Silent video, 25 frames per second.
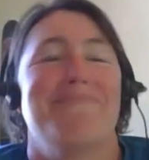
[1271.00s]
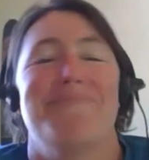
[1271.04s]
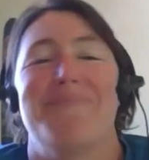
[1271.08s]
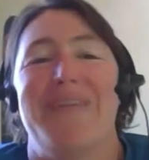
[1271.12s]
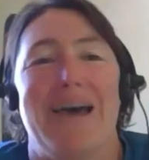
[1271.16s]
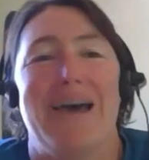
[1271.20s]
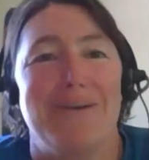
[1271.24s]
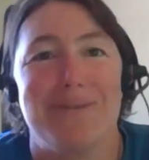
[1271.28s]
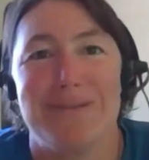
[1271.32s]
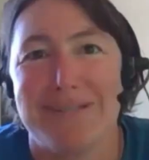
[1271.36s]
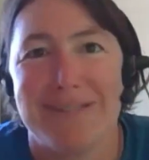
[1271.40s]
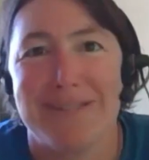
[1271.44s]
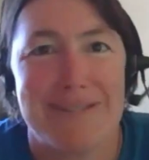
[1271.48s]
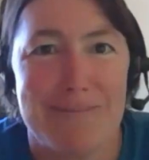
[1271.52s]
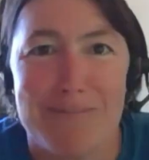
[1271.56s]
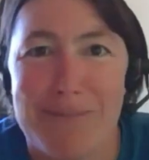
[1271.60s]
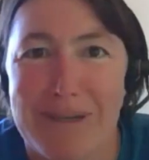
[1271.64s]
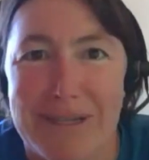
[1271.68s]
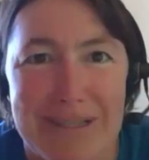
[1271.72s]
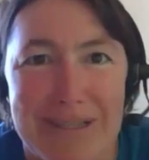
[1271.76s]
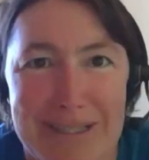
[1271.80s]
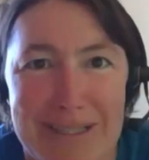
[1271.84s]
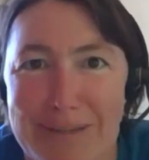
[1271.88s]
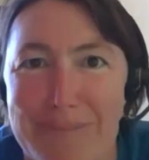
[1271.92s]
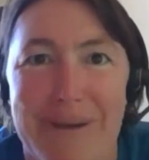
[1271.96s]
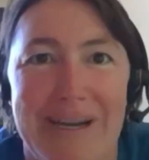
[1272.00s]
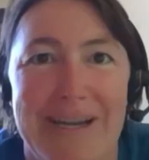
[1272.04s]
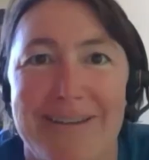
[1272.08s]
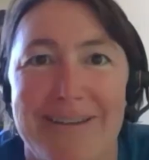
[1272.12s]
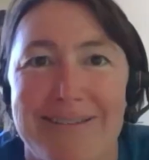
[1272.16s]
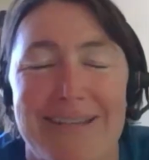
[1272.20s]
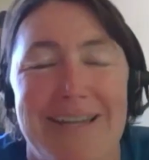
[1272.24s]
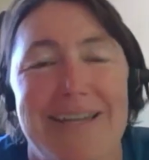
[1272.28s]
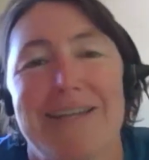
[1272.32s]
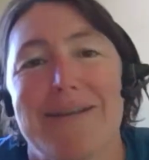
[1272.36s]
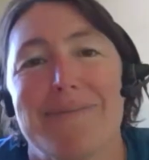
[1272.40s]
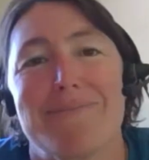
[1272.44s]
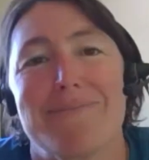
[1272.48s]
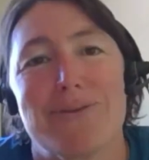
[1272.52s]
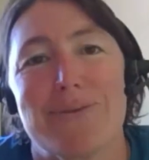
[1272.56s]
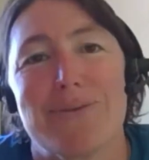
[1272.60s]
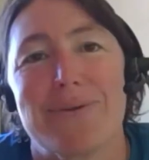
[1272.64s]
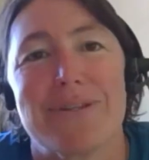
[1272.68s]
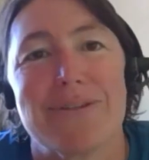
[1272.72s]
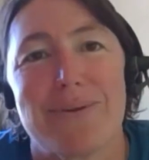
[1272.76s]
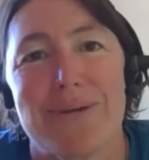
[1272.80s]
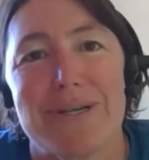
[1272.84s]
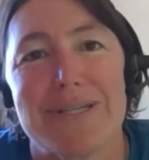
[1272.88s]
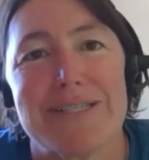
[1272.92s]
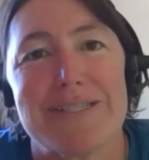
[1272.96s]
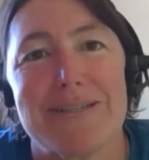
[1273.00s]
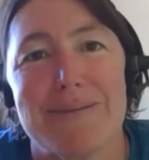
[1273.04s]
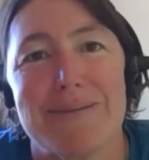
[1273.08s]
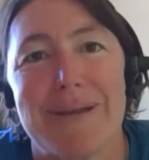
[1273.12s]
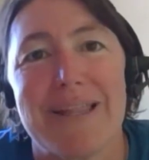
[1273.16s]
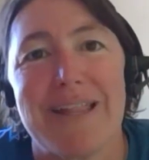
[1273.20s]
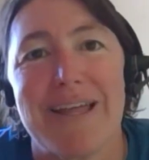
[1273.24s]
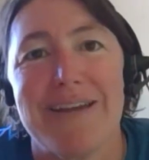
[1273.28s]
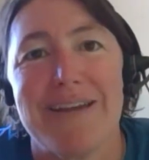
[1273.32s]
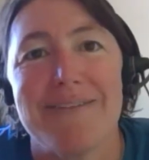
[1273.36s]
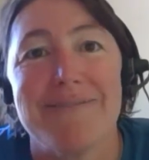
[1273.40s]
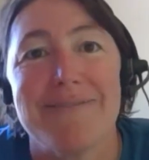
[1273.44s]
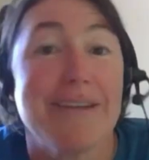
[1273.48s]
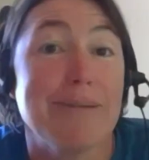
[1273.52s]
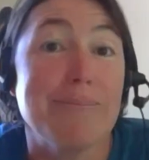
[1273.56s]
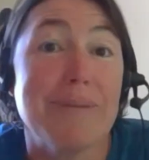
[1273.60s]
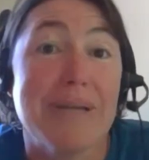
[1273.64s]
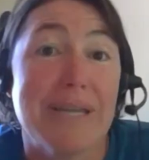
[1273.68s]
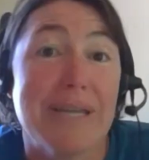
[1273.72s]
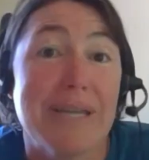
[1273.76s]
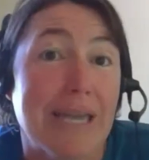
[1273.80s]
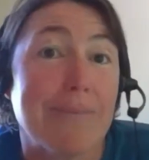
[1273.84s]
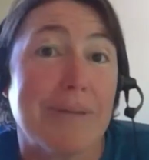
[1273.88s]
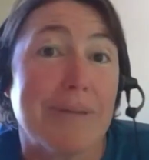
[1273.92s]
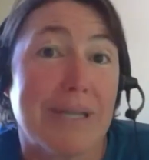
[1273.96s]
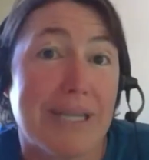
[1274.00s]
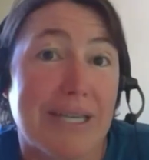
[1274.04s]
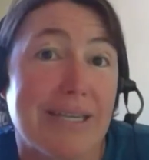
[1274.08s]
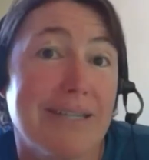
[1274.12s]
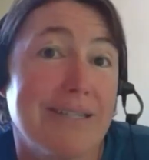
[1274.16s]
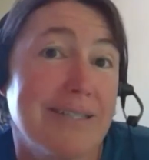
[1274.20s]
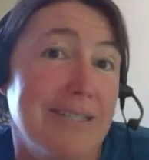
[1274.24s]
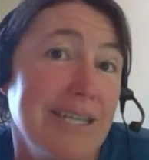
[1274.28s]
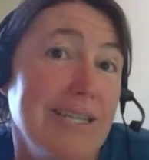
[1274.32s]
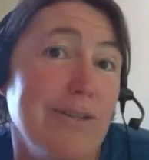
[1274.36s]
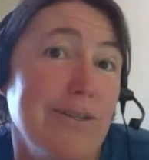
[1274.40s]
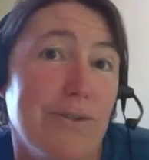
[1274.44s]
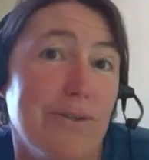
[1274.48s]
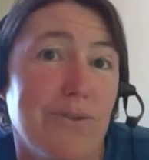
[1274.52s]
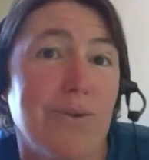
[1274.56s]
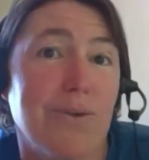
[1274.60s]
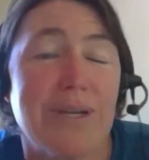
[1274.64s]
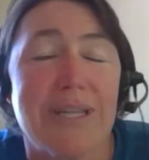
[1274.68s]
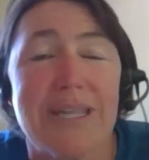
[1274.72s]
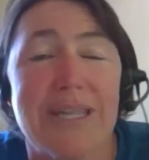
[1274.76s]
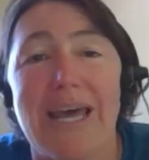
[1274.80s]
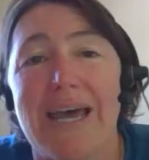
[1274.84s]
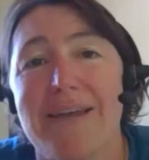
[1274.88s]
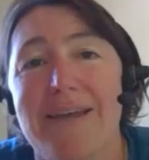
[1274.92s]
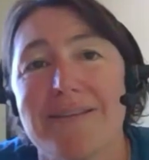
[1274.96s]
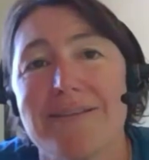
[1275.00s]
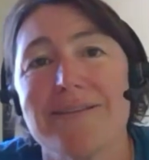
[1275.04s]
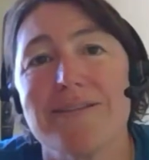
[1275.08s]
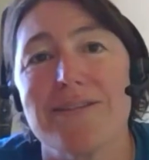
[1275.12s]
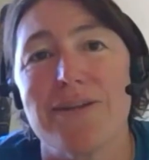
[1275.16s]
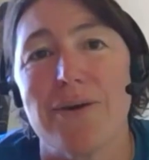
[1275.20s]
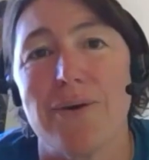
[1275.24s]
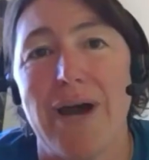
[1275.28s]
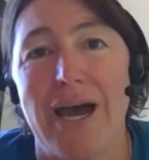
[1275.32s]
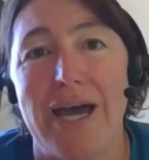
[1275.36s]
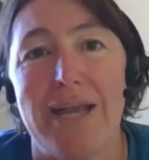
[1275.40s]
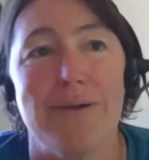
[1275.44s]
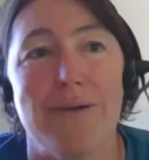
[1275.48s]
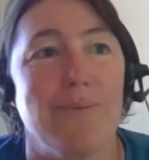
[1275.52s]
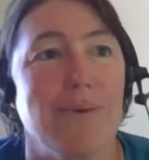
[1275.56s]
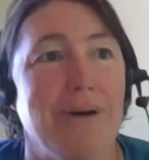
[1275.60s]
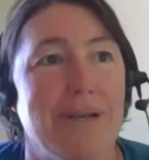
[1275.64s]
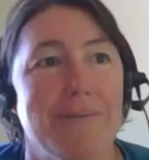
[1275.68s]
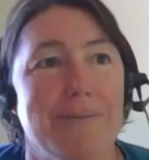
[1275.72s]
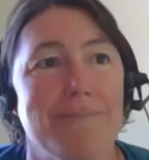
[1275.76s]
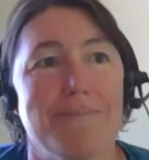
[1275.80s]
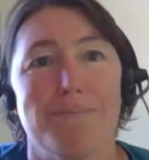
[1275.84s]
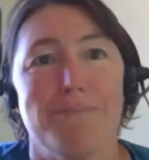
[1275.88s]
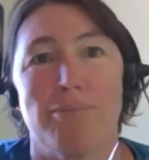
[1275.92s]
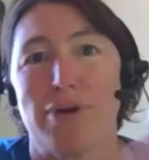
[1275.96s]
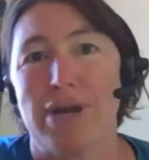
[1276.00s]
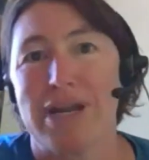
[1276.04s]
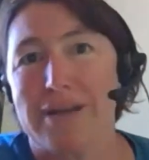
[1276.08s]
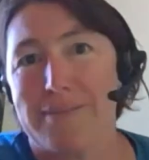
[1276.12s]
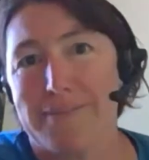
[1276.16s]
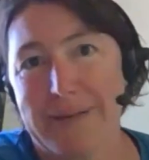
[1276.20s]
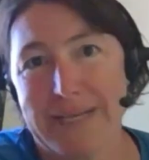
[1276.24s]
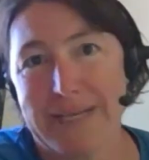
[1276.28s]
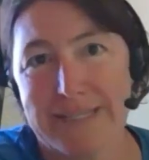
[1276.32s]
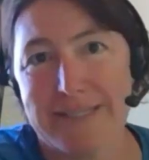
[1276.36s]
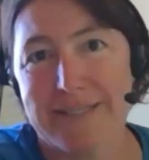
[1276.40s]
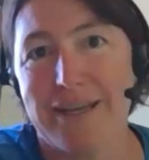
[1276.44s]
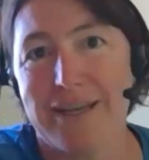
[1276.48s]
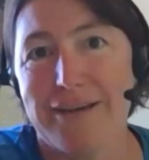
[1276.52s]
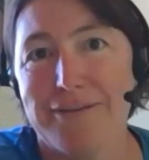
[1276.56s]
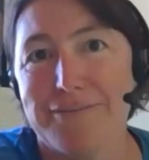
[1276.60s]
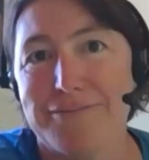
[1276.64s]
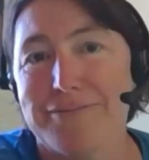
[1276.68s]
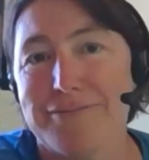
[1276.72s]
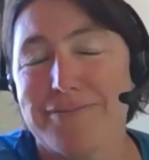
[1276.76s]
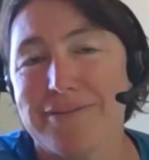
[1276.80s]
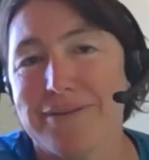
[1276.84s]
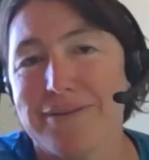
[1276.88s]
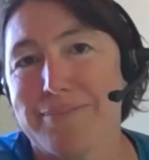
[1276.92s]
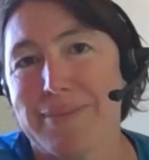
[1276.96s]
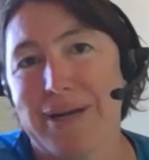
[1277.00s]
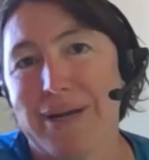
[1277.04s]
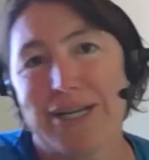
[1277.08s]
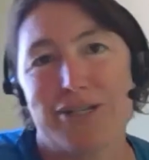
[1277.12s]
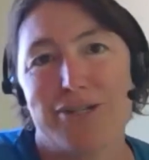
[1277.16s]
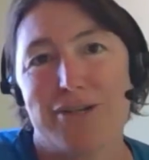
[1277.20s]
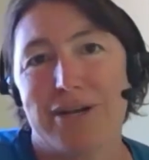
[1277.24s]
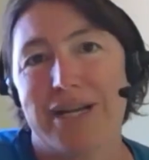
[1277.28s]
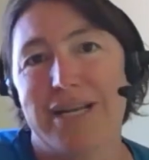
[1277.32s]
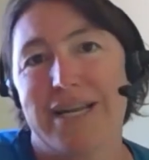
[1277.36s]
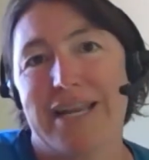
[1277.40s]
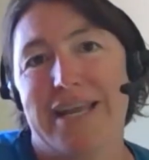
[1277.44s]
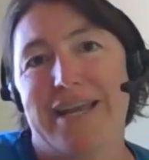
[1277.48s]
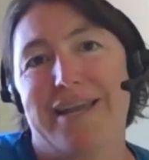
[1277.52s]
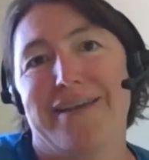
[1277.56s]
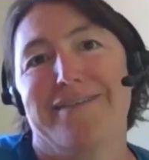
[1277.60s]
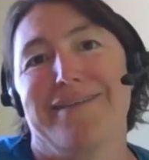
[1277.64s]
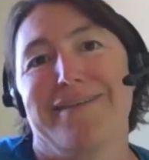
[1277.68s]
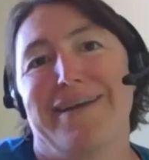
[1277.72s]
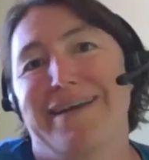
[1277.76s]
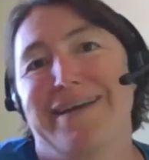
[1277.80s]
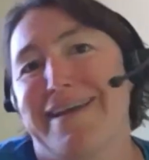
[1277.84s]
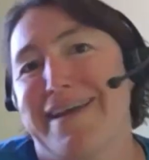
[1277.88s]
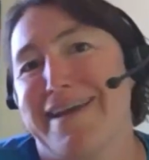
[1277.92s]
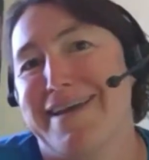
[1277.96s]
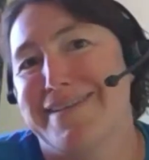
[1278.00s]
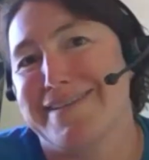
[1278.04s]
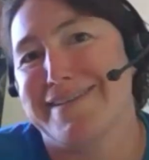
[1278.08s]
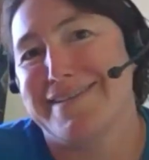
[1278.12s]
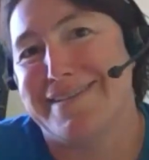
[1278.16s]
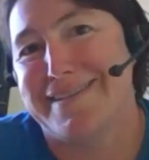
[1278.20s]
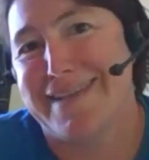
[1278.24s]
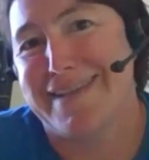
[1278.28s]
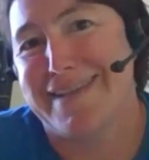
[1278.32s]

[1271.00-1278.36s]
thousands of millions of miles I end up doing the rest of my life, and being able to continue doing that. So I don't want to break myself in my training, I guess.